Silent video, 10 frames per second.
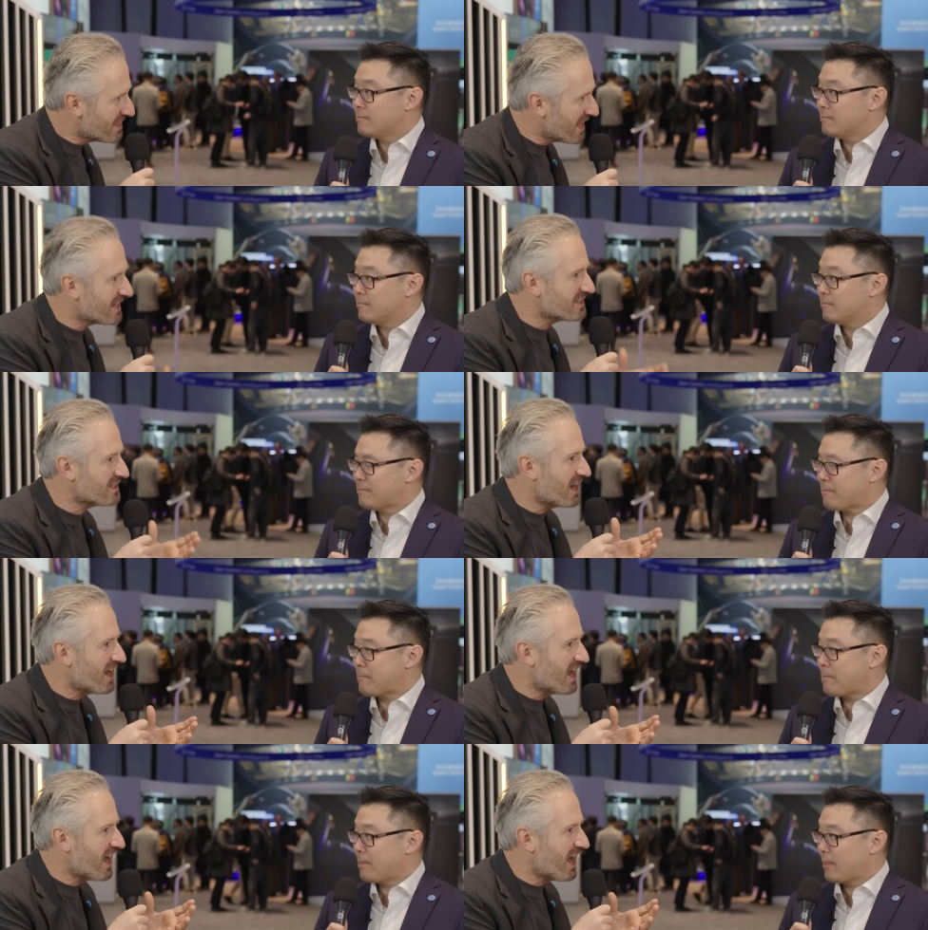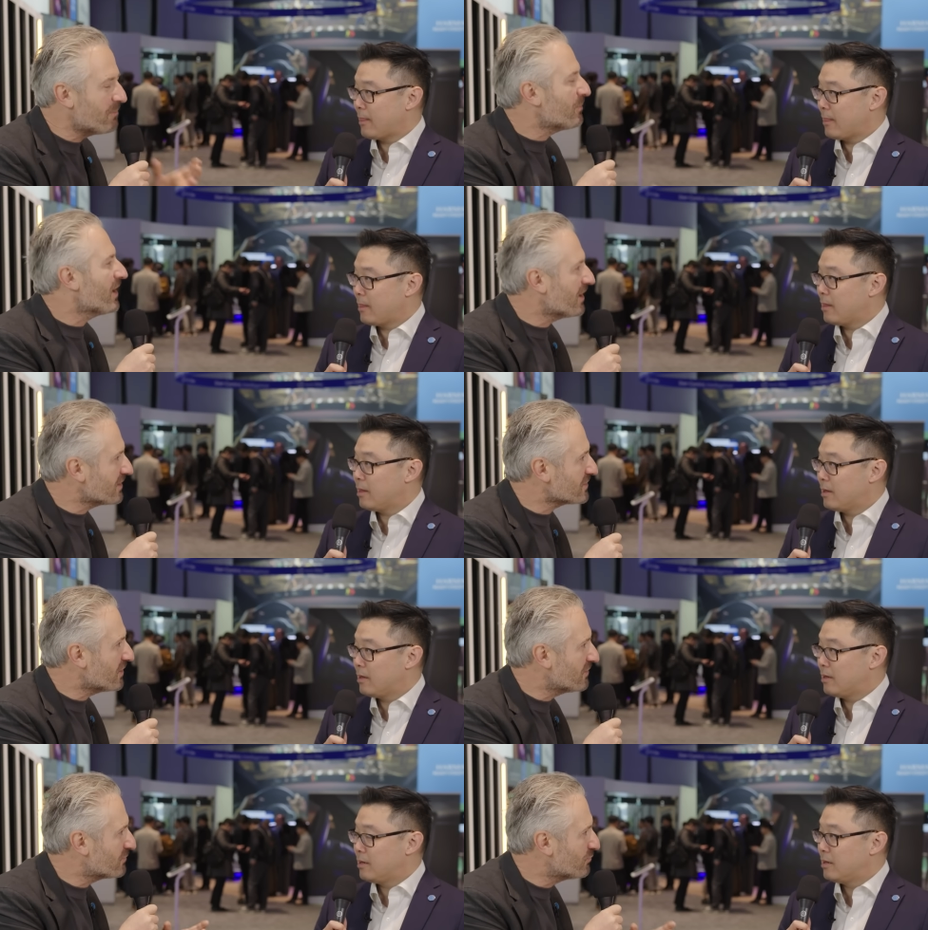Speaker 1: that are part
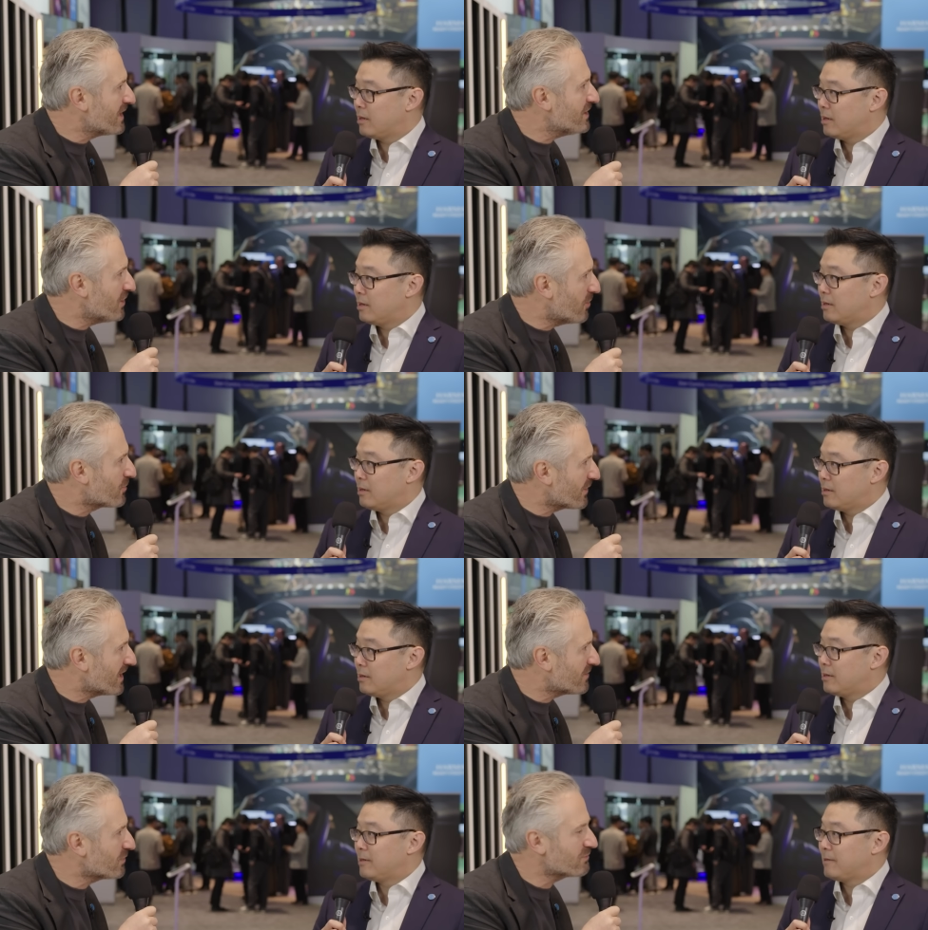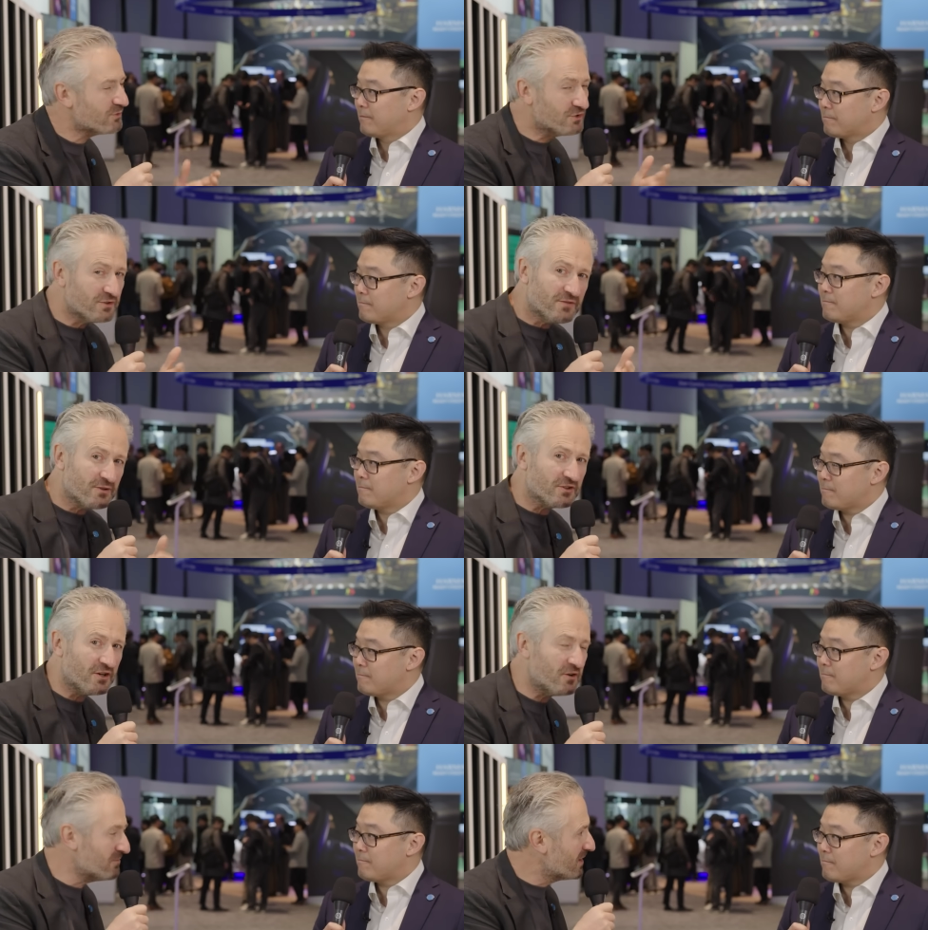of Ready Upgrade. What, what should the folks at
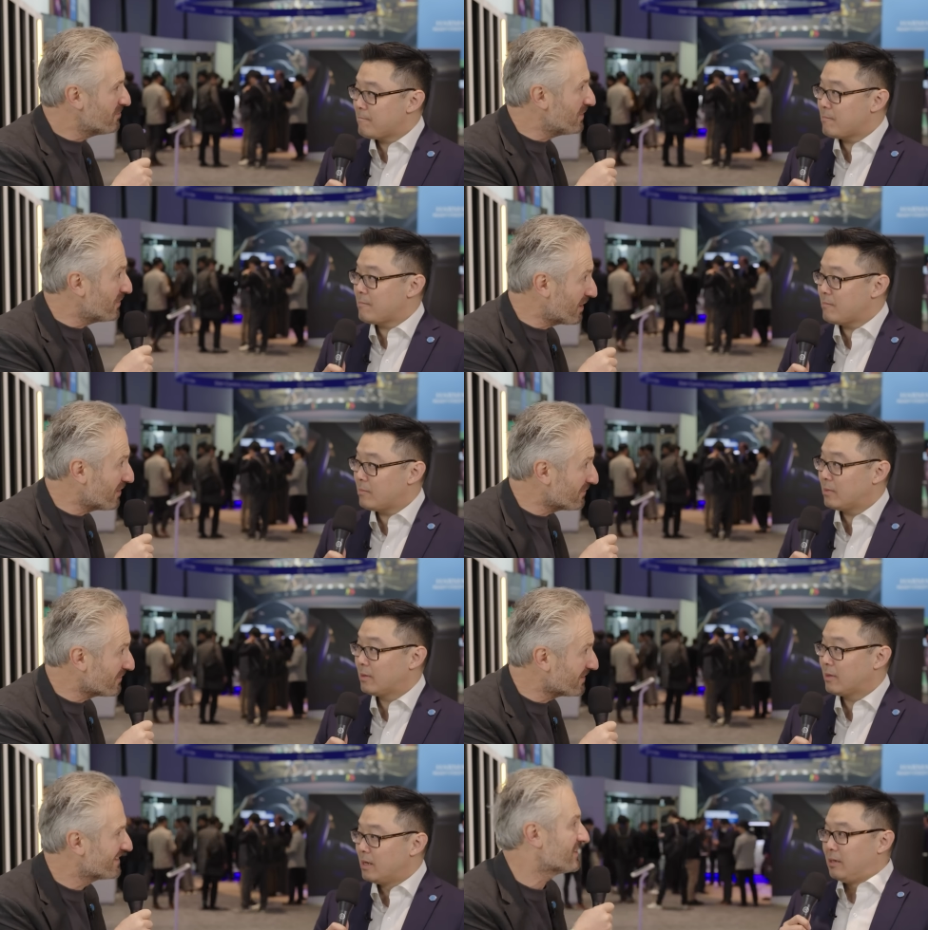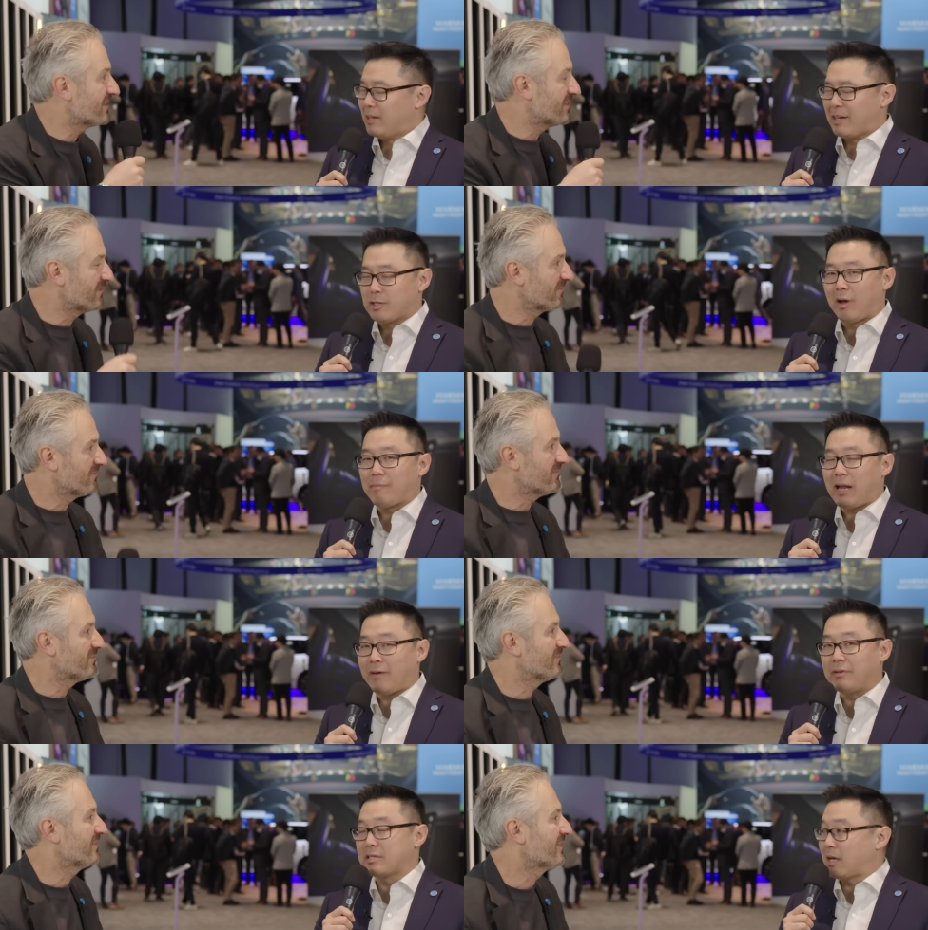home be aware of?
Speaker 2: Yeah, so I've been
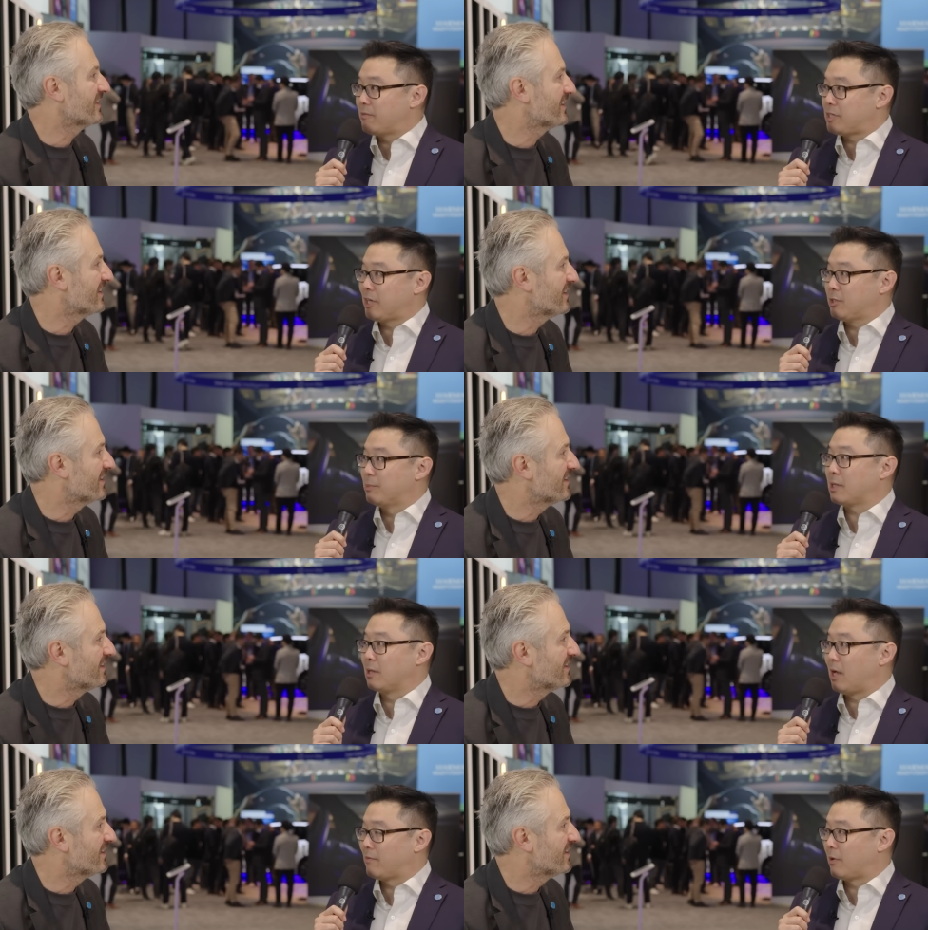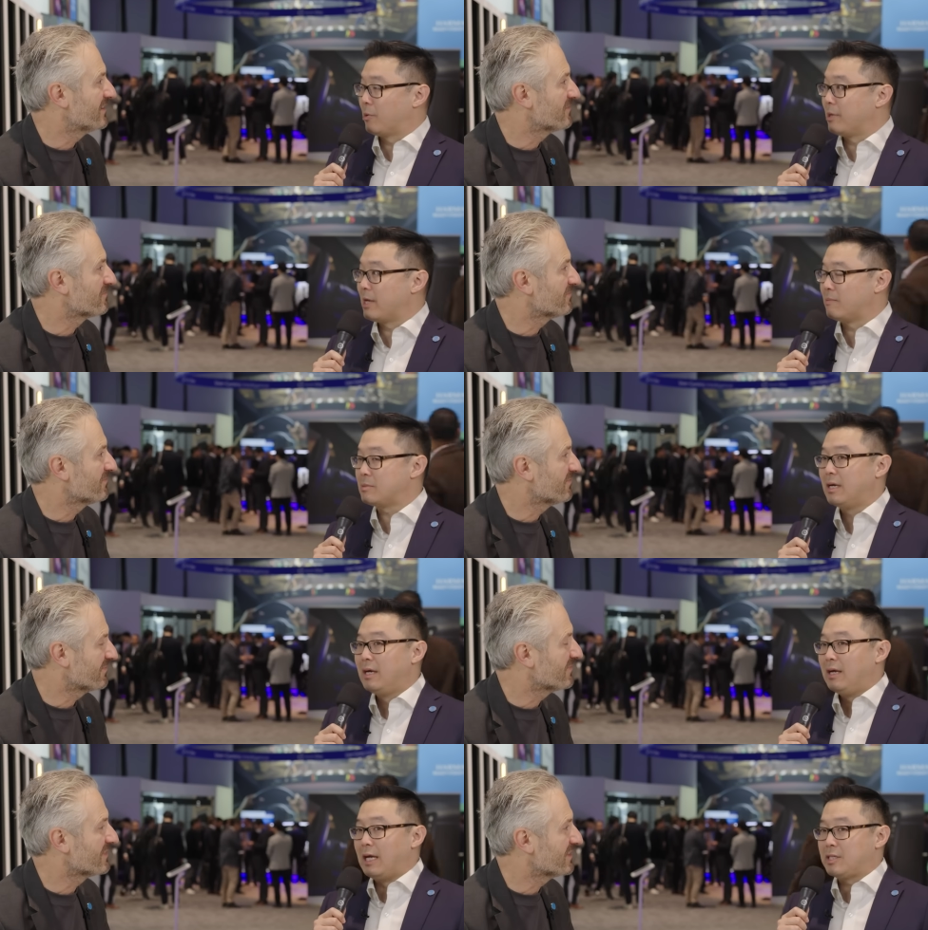having this conversation with a lot of our OEMs
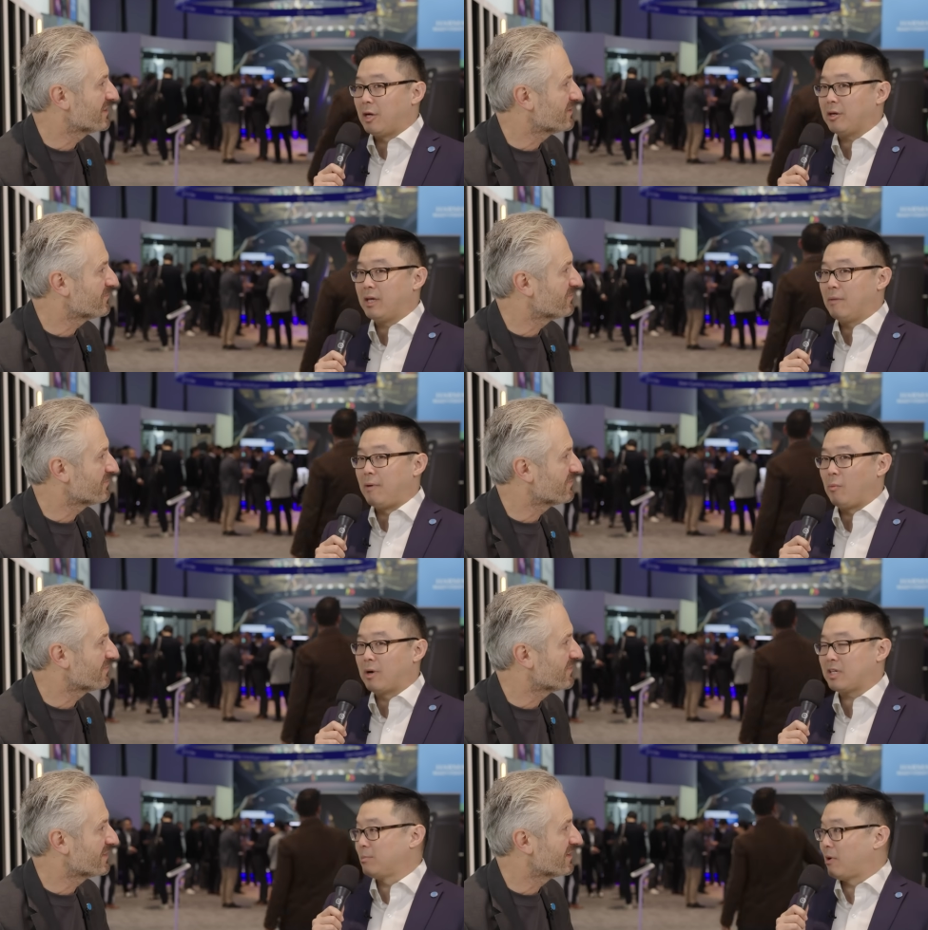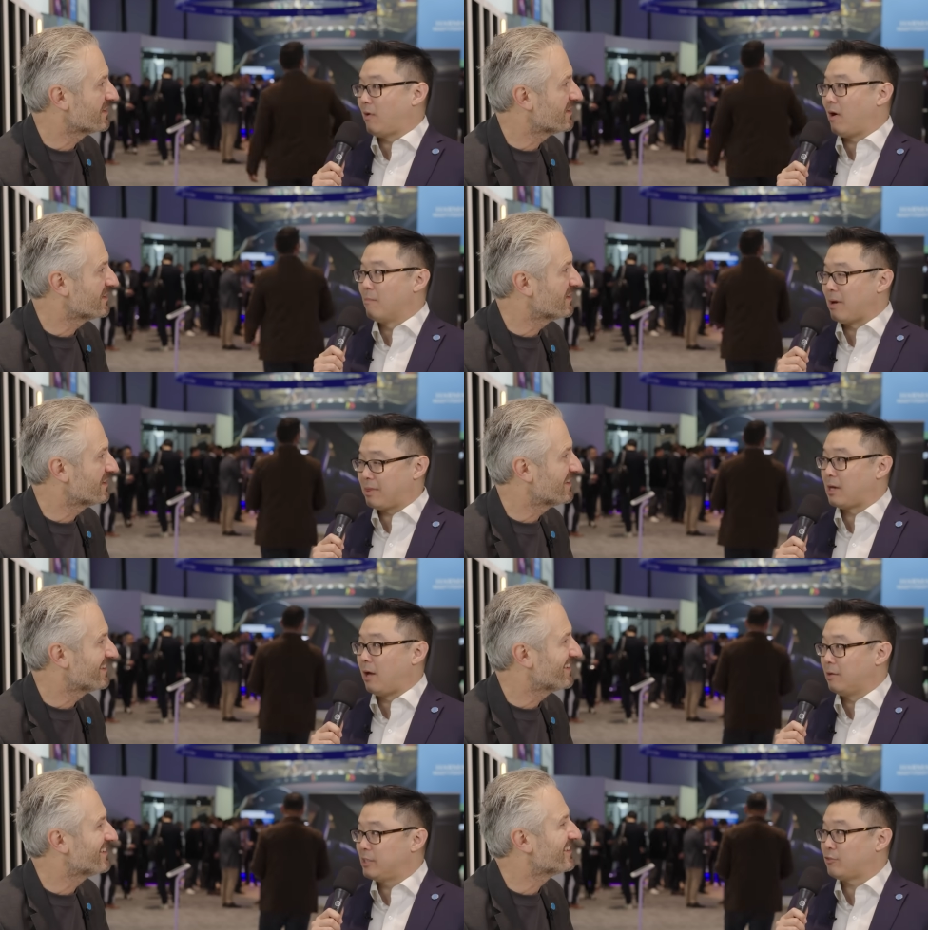and talking about what are some of our, our
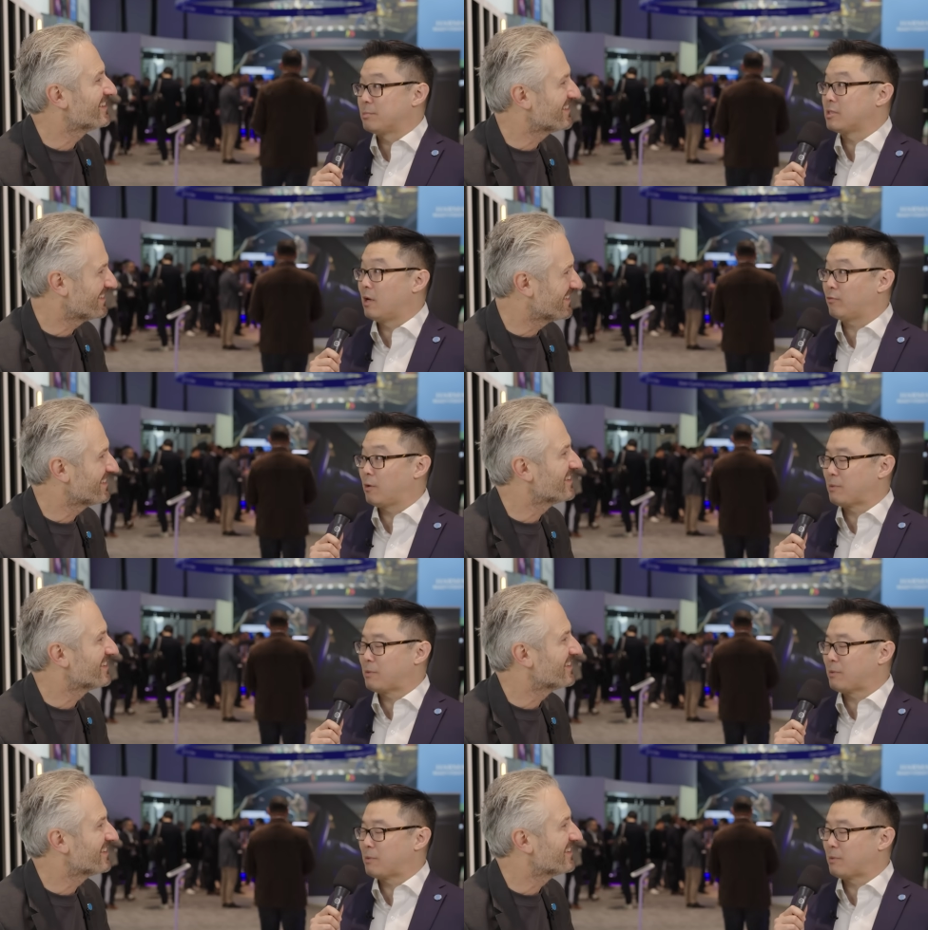methodologies from a software